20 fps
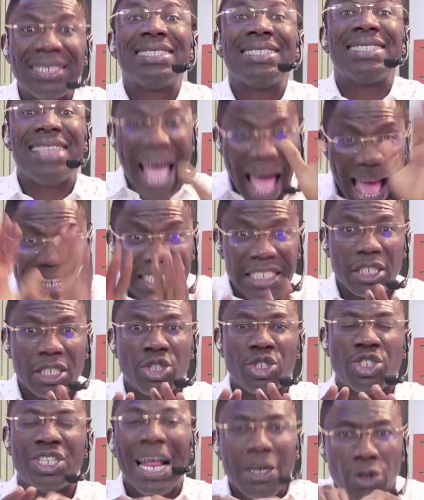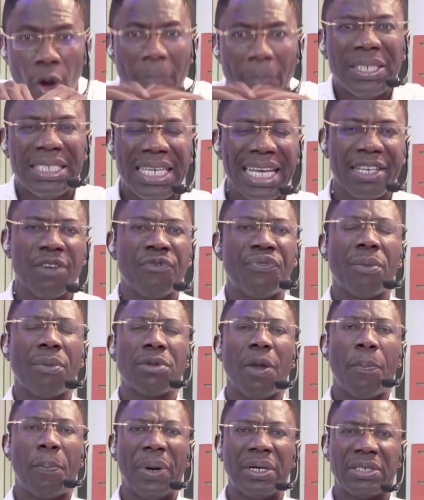that shall not be taken from
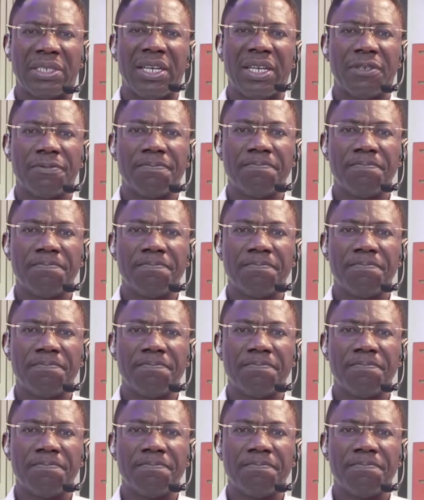the person.